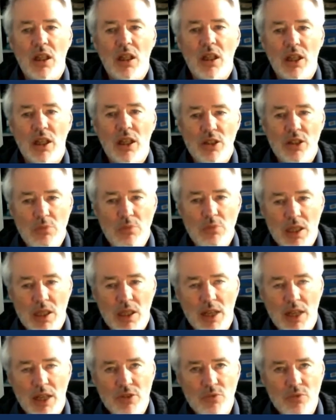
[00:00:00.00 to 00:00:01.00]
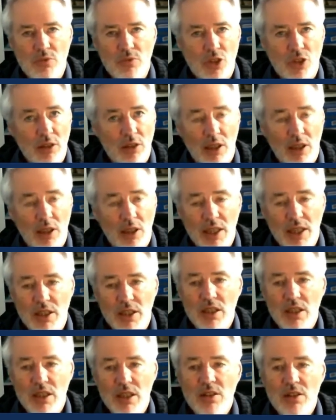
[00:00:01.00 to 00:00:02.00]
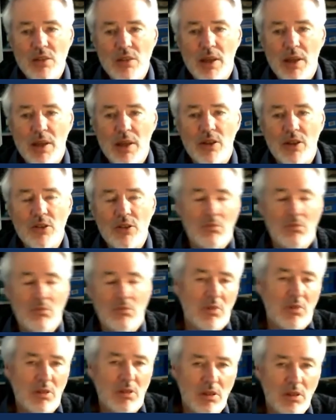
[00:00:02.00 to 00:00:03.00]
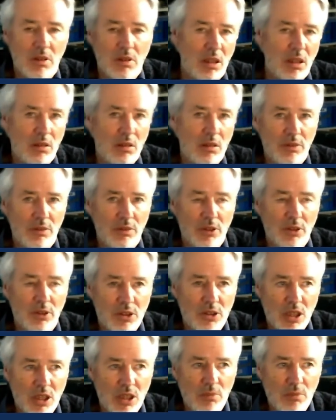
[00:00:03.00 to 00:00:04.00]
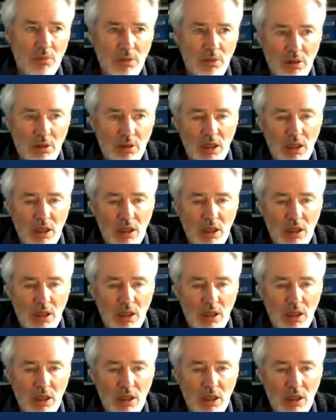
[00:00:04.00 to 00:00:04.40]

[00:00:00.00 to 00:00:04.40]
You may have some general ideas about, for example,